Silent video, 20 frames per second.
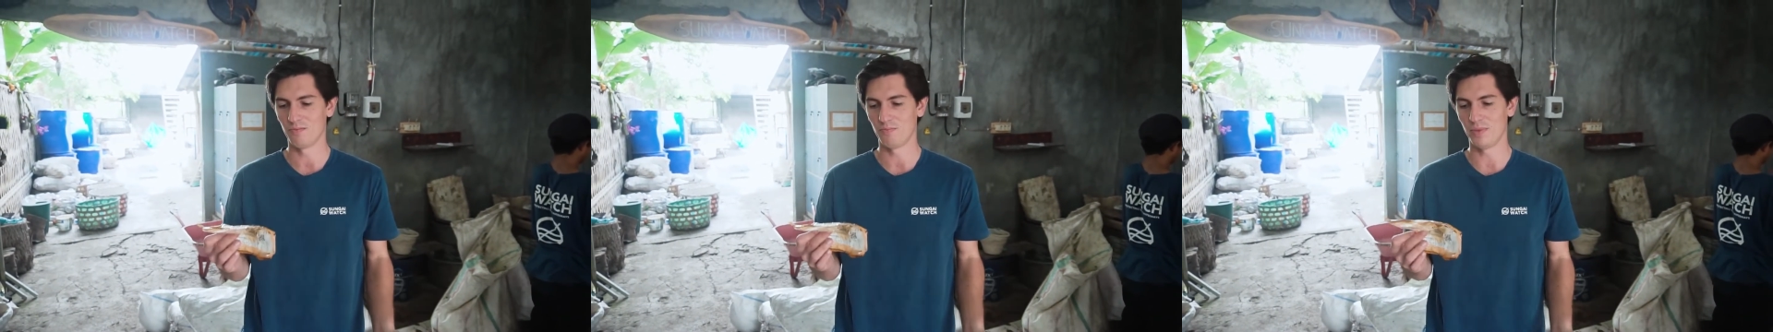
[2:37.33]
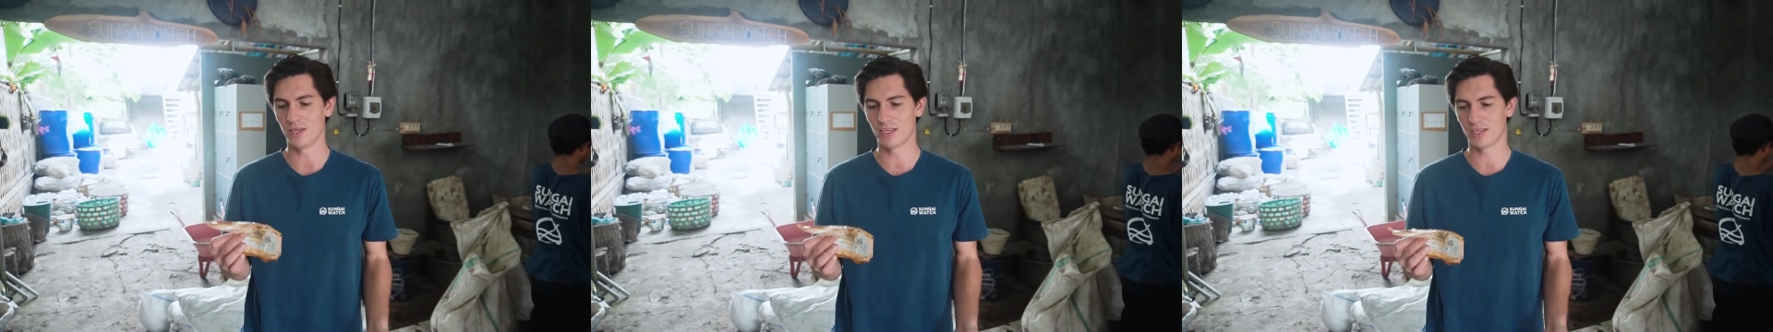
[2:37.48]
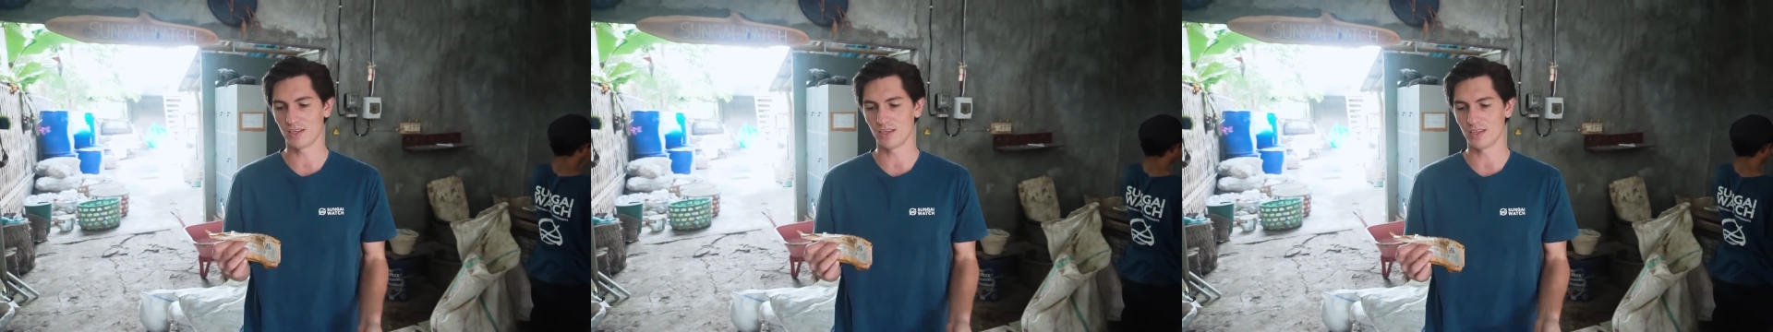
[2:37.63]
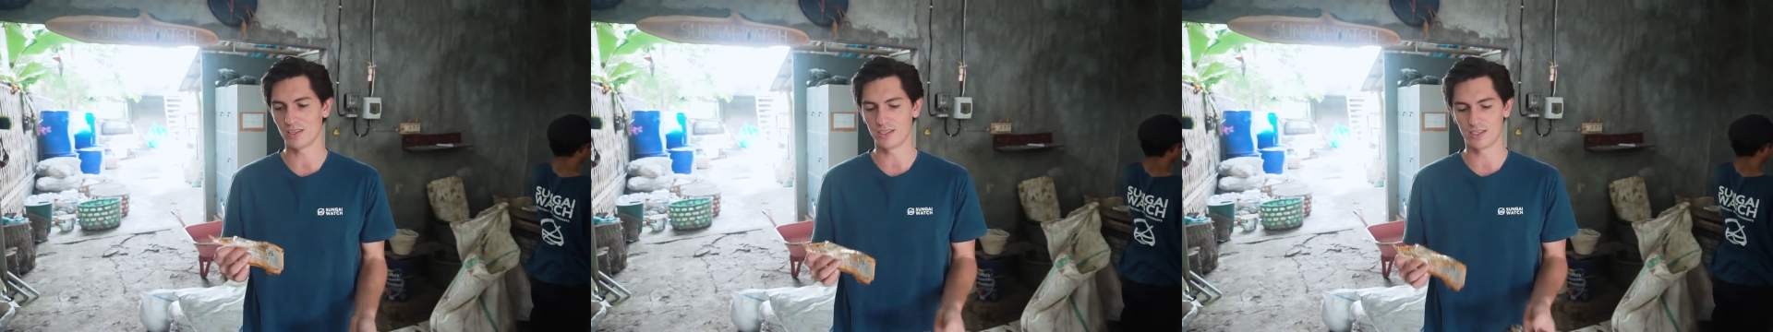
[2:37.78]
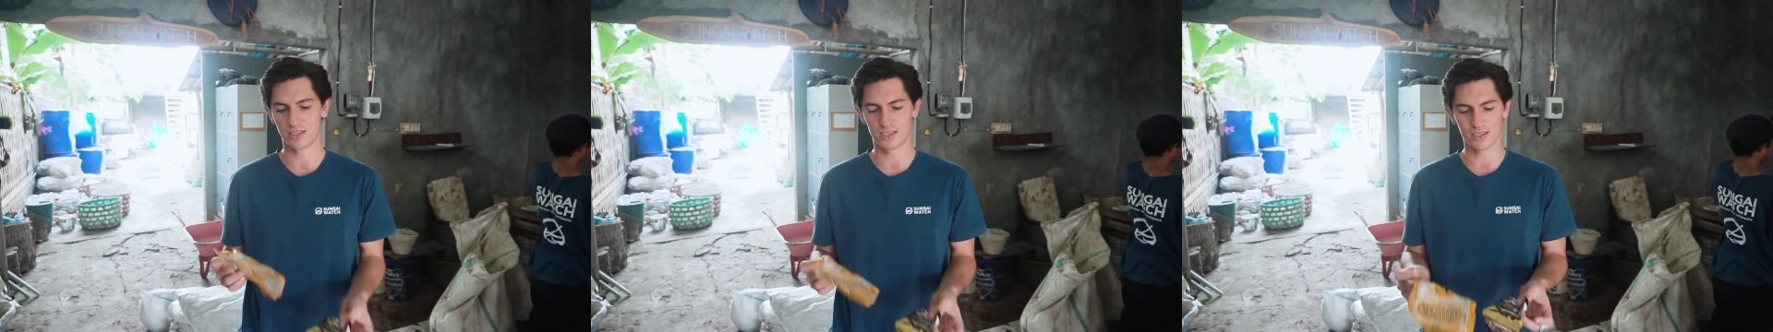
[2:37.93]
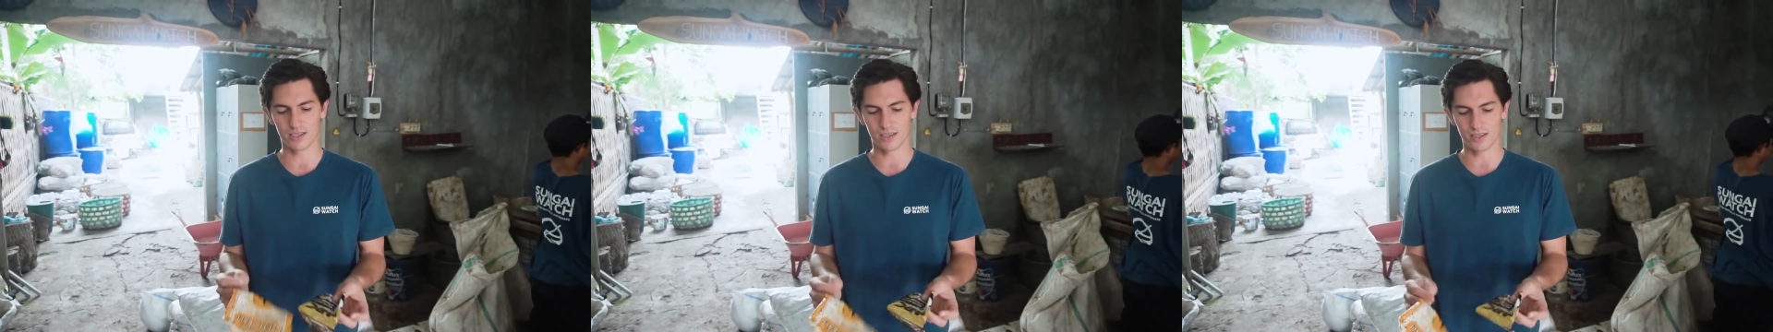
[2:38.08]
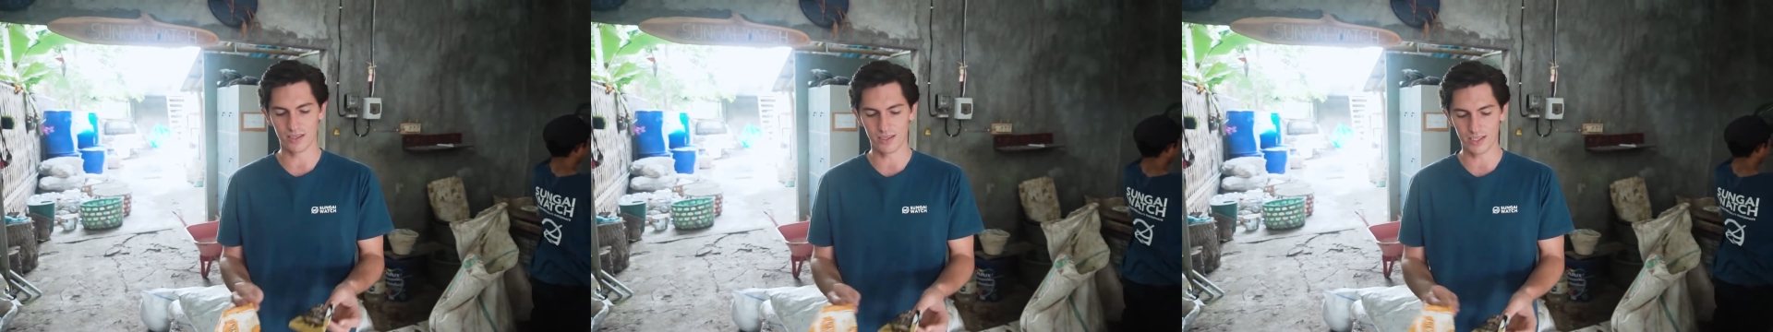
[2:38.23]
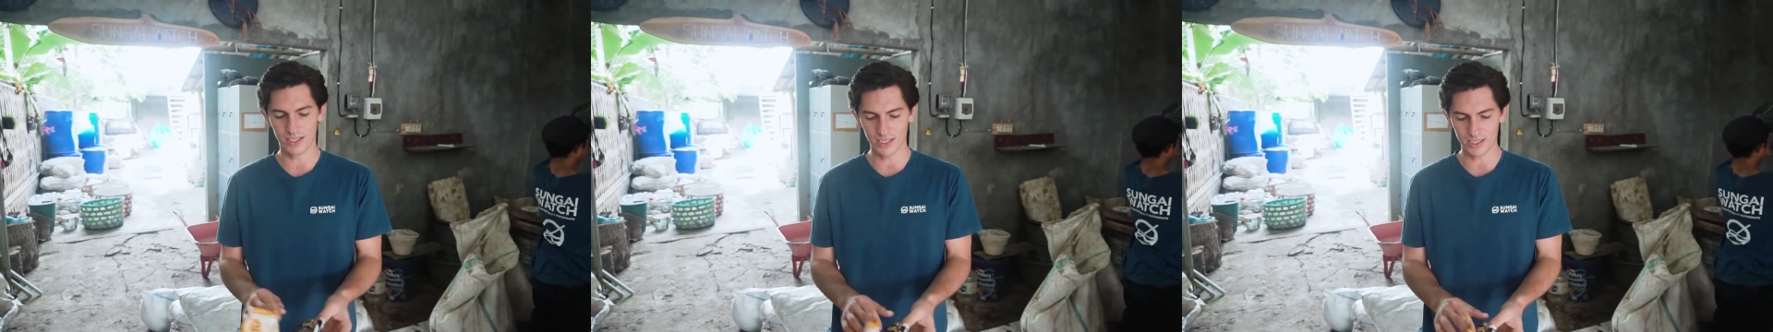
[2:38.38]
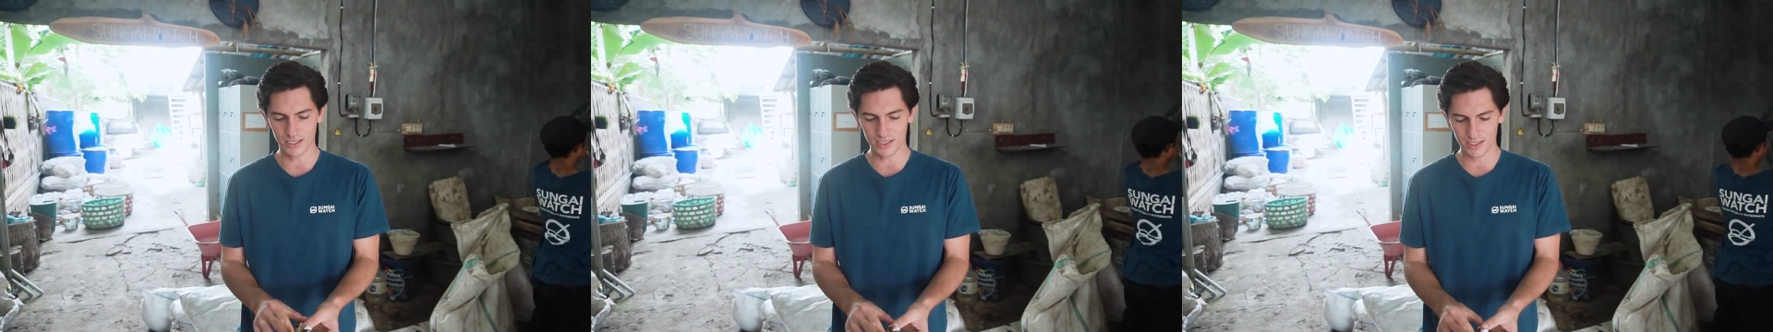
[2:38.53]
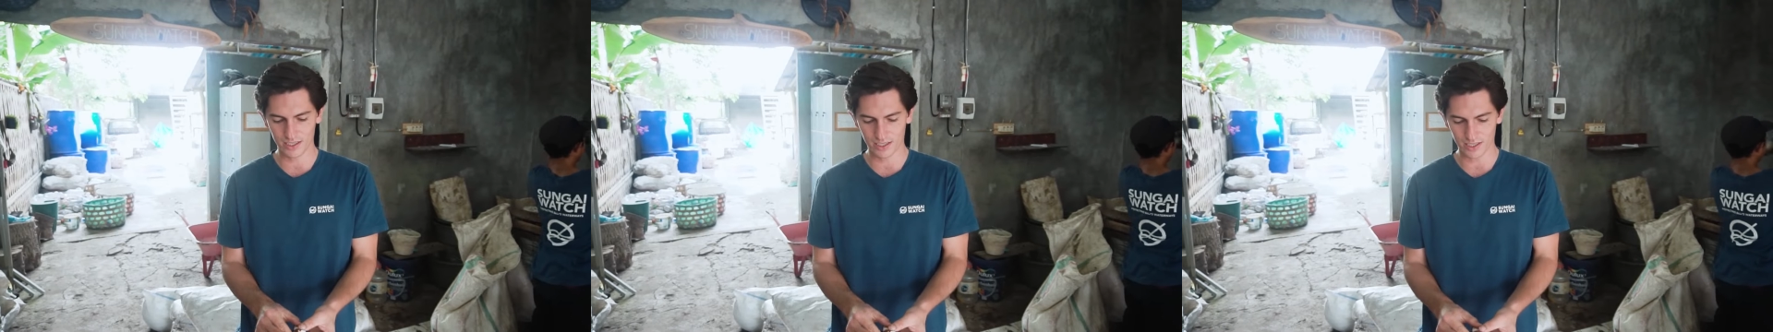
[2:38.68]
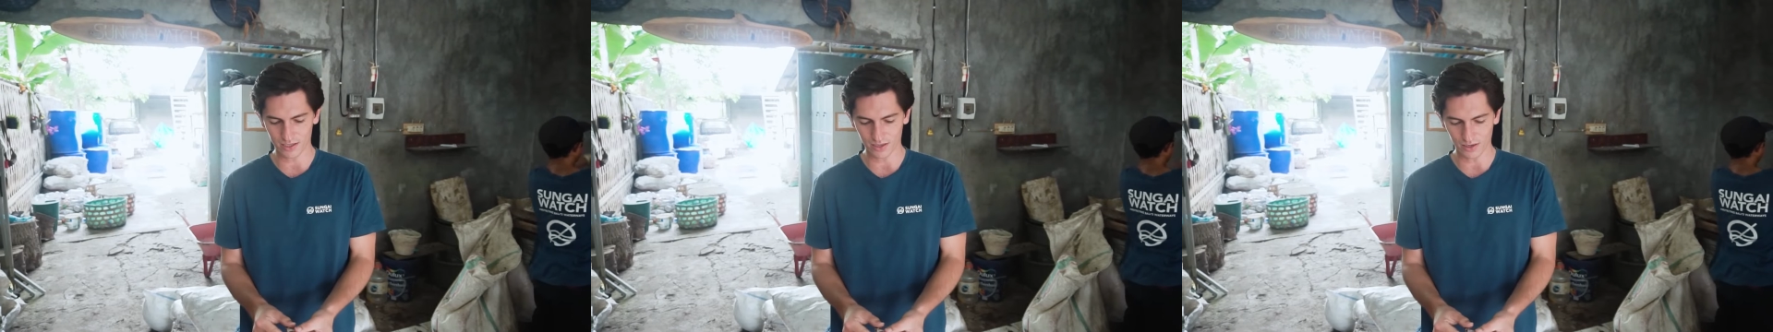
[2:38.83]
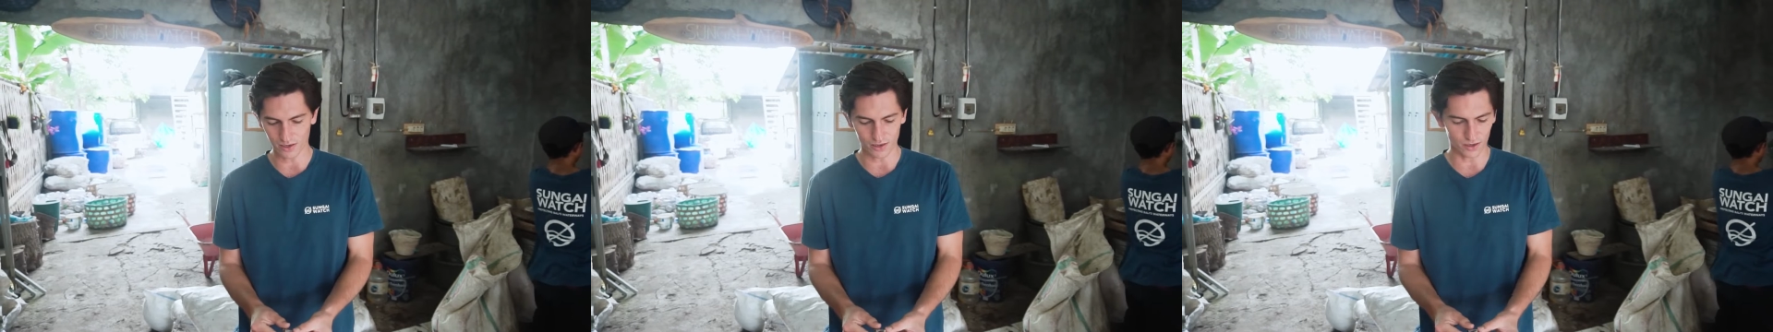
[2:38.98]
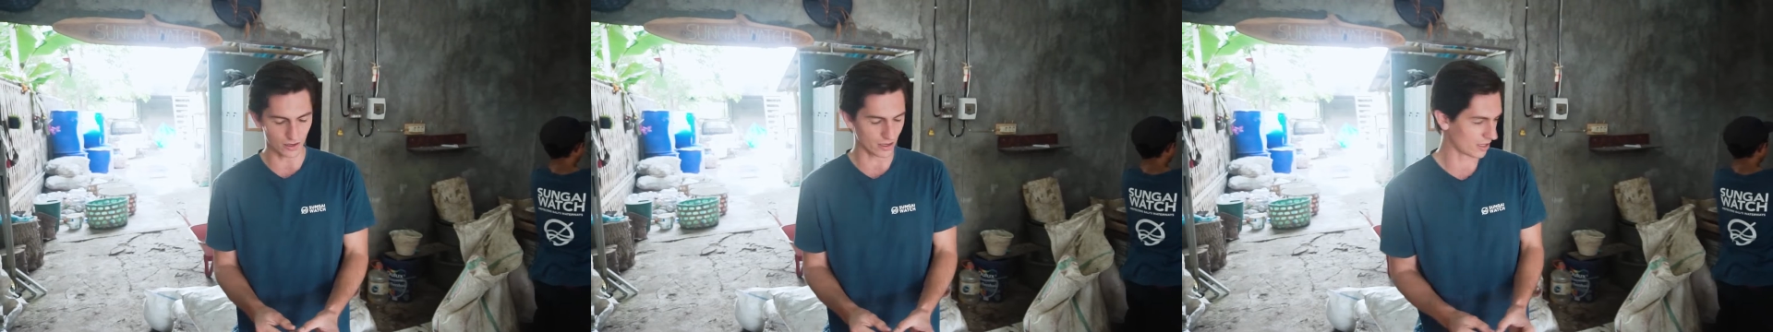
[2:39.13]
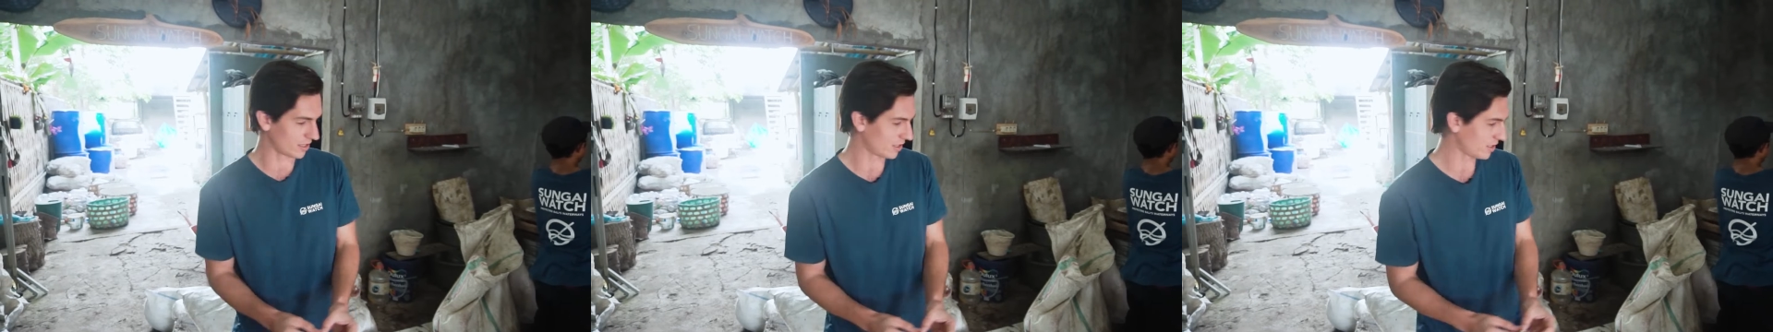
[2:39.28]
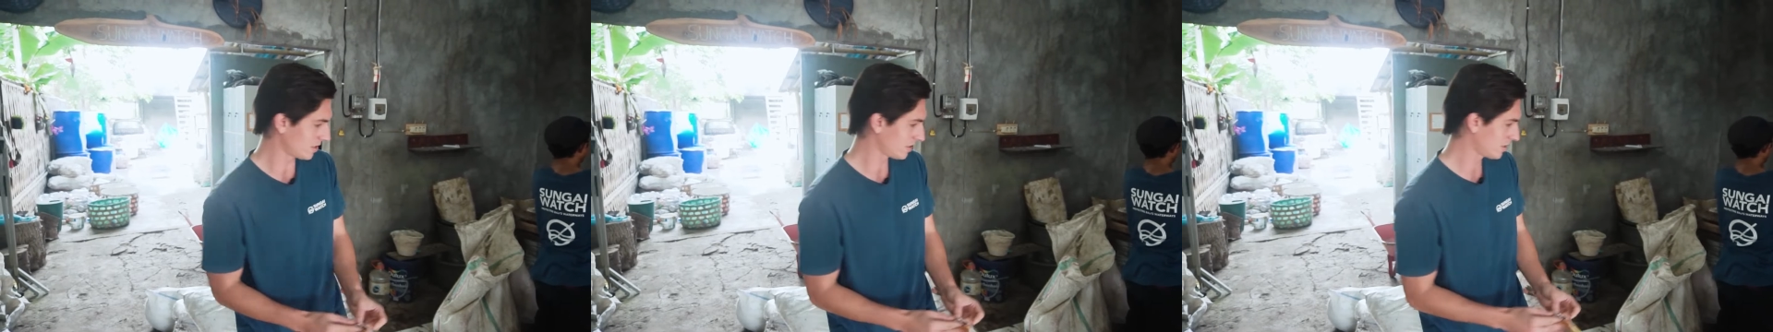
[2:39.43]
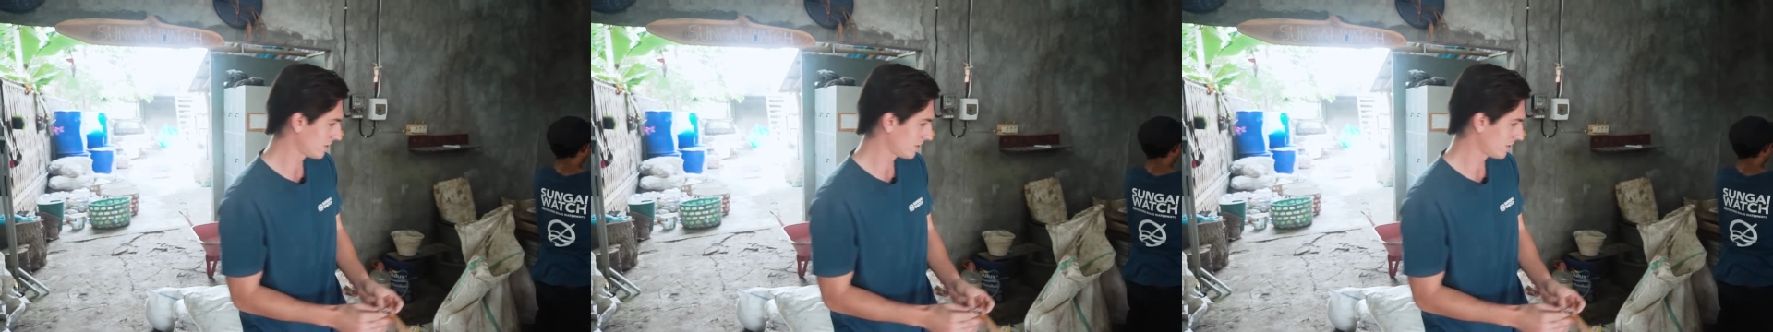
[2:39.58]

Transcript: because these are